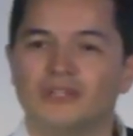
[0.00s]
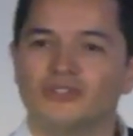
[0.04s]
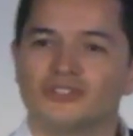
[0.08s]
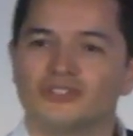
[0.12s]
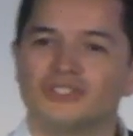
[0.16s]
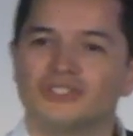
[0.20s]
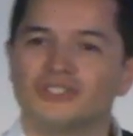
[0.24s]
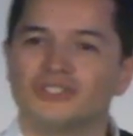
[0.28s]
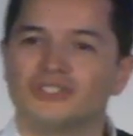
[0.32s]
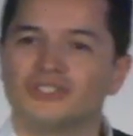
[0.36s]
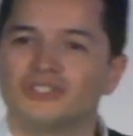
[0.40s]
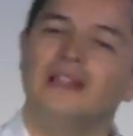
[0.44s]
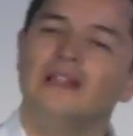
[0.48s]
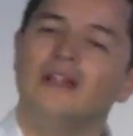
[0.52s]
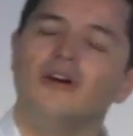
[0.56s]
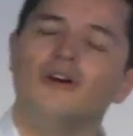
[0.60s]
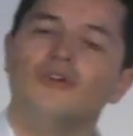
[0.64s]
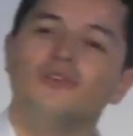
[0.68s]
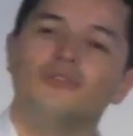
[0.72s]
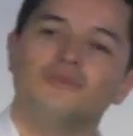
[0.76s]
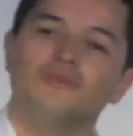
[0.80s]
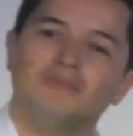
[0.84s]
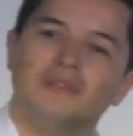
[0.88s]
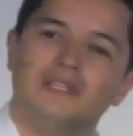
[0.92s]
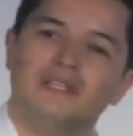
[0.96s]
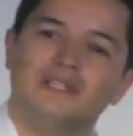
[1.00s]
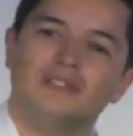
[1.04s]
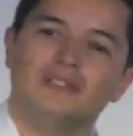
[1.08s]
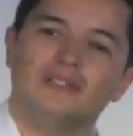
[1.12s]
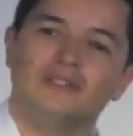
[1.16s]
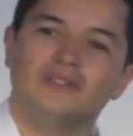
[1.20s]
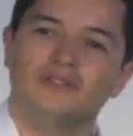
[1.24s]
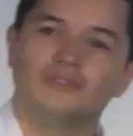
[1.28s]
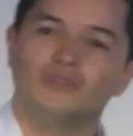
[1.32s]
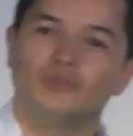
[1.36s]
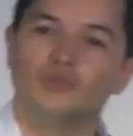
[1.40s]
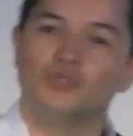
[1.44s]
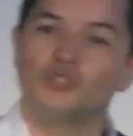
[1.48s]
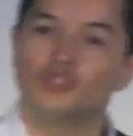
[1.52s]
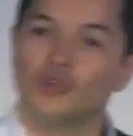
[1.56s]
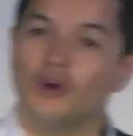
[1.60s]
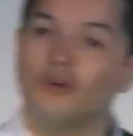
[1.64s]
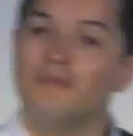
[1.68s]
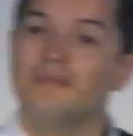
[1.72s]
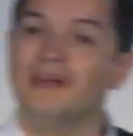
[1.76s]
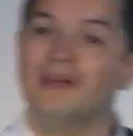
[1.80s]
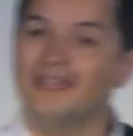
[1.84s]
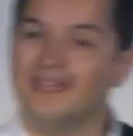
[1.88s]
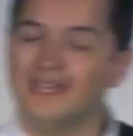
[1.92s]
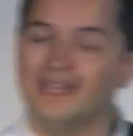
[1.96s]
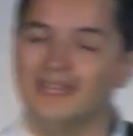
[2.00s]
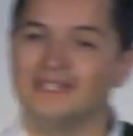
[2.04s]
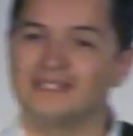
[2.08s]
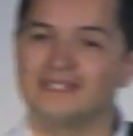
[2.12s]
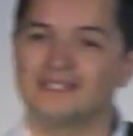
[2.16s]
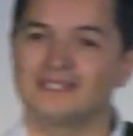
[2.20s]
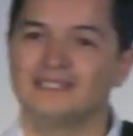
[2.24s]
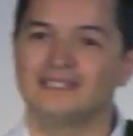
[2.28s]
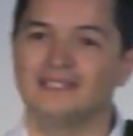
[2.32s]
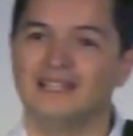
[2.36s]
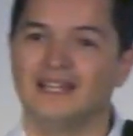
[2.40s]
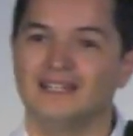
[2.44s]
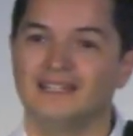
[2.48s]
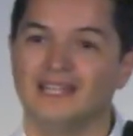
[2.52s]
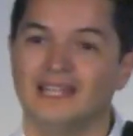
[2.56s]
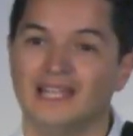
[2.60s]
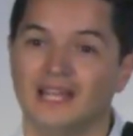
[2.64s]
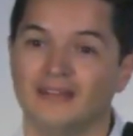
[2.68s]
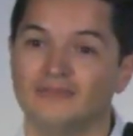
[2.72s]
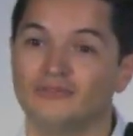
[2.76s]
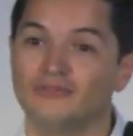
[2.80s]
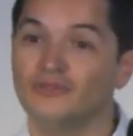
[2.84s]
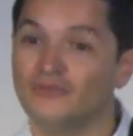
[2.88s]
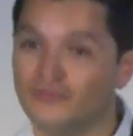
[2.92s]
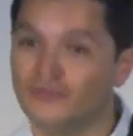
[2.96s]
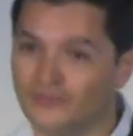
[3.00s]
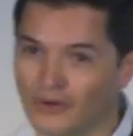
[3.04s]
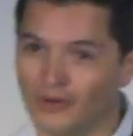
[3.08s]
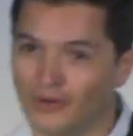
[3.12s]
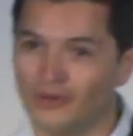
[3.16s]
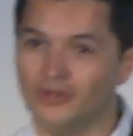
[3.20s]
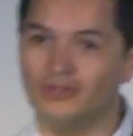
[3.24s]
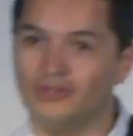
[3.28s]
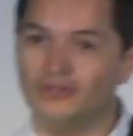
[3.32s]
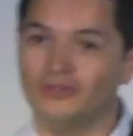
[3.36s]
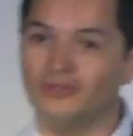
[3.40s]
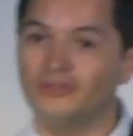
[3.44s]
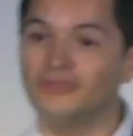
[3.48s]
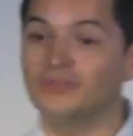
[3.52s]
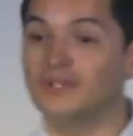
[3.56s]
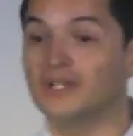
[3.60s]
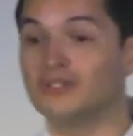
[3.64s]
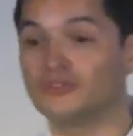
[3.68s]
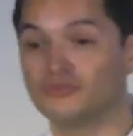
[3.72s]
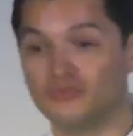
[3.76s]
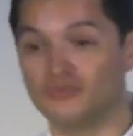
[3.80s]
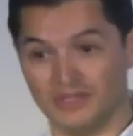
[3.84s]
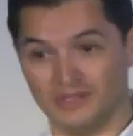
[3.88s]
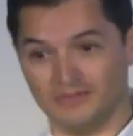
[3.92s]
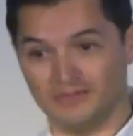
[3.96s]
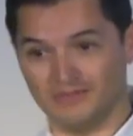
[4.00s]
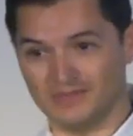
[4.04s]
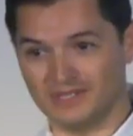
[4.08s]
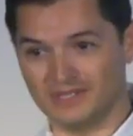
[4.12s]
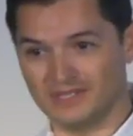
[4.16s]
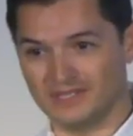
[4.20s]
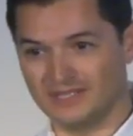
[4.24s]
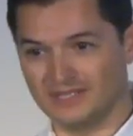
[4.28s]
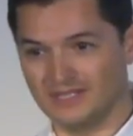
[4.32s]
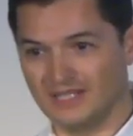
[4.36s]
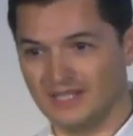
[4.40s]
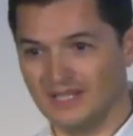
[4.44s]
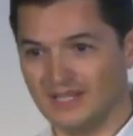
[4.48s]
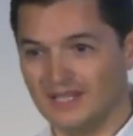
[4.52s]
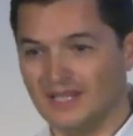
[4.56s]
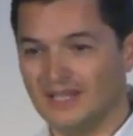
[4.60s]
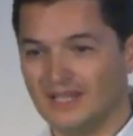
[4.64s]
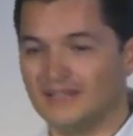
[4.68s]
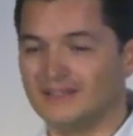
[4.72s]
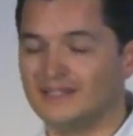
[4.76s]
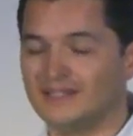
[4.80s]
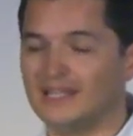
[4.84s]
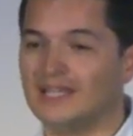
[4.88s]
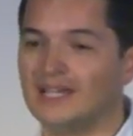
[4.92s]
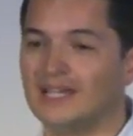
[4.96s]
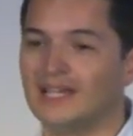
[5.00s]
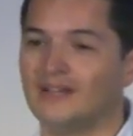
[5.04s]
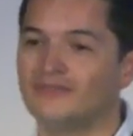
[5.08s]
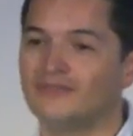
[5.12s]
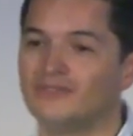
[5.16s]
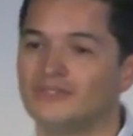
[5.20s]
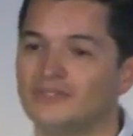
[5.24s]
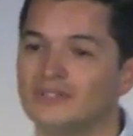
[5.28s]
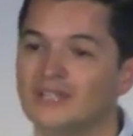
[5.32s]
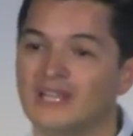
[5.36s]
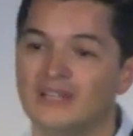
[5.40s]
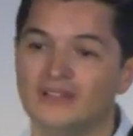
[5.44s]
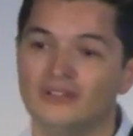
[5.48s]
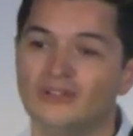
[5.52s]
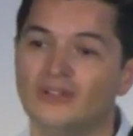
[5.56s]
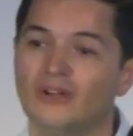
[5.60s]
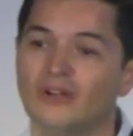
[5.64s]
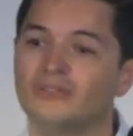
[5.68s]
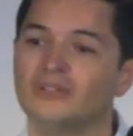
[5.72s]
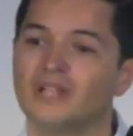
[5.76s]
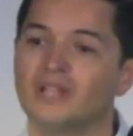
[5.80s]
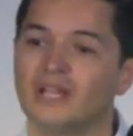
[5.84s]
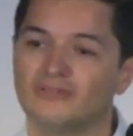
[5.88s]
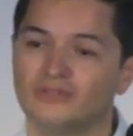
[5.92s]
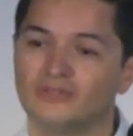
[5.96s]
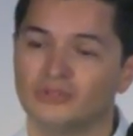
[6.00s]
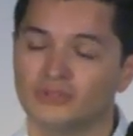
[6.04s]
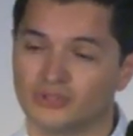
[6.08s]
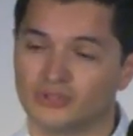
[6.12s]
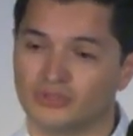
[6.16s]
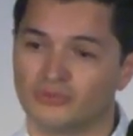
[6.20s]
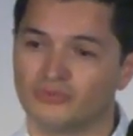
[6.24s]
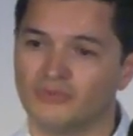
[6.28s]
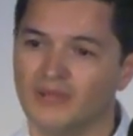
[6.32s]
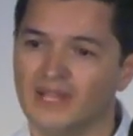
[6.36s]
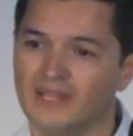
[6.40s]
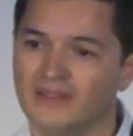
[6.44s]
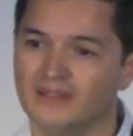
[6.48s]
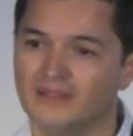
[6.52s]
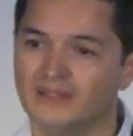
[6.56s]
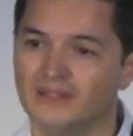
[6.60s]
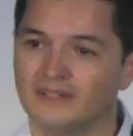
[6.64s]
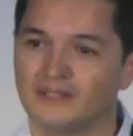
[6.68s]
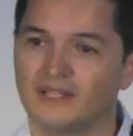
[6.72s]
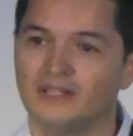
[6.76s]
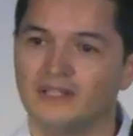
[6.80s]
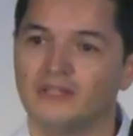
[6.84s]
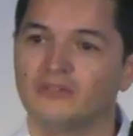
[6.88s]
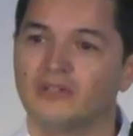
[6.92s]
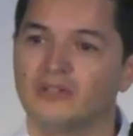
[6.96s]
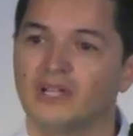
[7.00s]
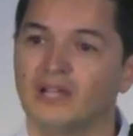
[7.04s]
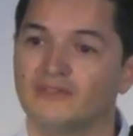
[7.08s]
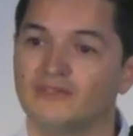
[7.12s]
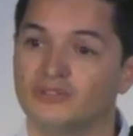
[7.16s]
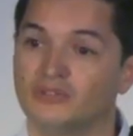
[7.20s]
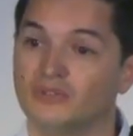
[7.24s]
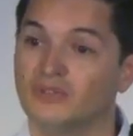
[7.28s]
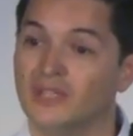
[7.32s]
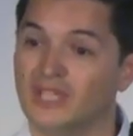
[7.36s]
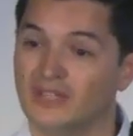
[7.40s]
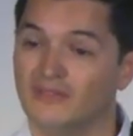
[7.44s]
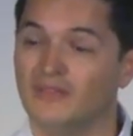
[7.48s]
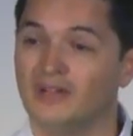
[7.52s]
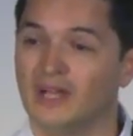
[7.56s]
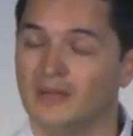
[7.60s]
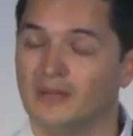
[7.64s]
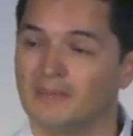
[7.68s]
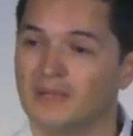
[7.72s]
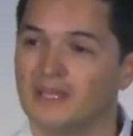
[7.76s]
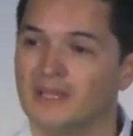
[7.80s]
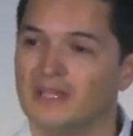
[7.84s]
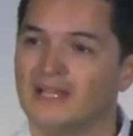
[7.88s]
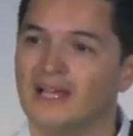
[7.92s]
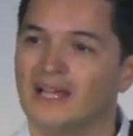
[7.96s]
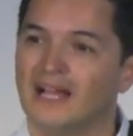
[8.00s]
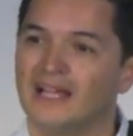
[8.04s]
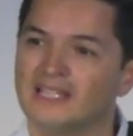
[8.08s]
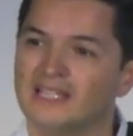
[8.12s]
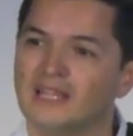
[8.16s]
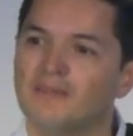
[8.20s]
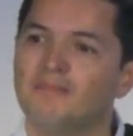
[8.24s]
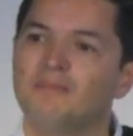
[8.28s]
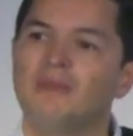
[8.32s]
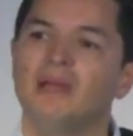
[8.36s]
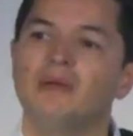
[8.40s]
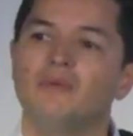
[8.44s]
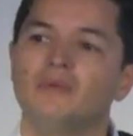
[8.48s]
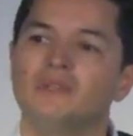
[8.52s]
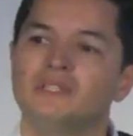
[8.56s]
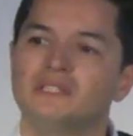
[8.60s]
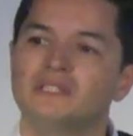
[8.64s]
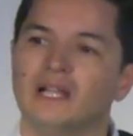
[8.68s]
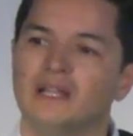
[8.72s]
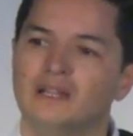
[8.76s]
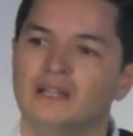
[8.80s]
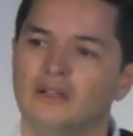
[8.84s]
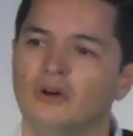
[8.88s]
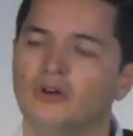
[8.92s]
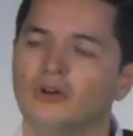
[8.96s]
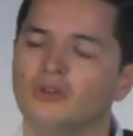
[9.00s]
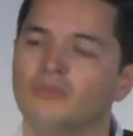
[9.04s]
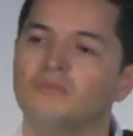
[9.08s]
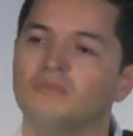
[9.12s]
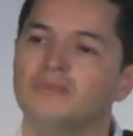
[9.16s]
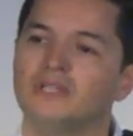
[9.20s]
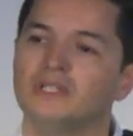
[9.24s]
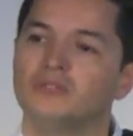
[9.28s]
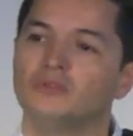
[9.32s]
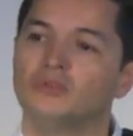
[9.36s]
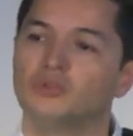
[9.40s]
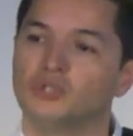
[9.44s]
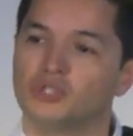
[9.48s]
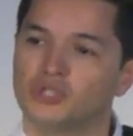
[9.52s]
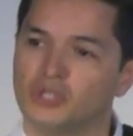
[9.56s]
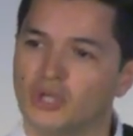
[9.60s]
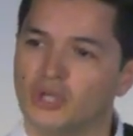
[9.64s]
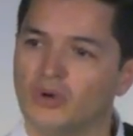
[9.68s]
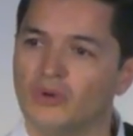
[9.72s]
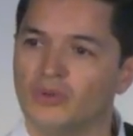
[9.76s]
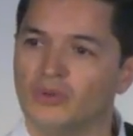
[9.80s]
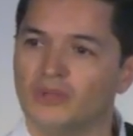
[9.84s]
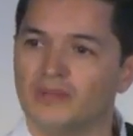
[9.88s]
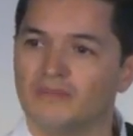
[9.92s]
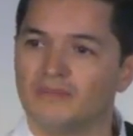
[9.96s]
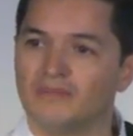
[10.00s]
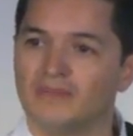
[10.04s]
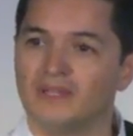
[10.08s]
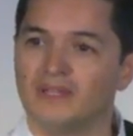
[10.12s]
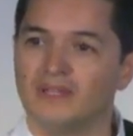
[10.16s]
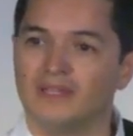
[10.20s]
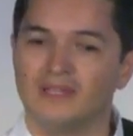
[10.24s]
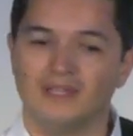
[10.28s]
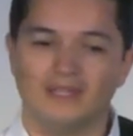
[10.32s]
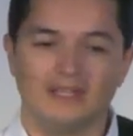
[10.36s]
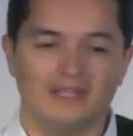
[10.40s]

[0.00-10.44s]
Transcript: because they allowed me to show my kids that they have to follow their dreams. They, have, they don't have to surrender, they don't have to give up. And the penguins allowed me to show them.